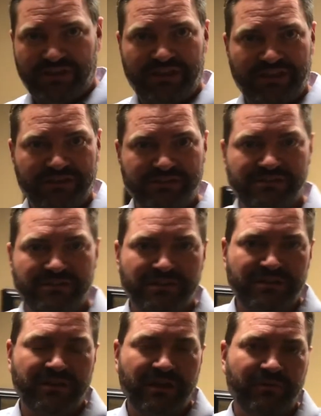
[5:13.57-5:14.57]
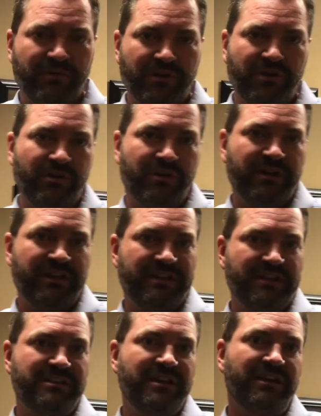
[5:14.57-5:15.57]
things, and we'll go into
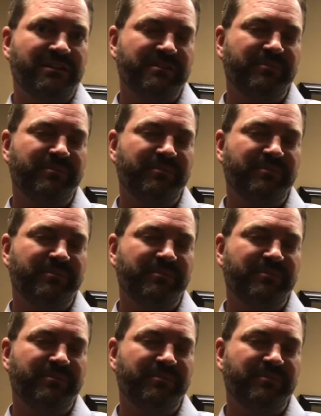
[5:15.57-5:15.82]
details.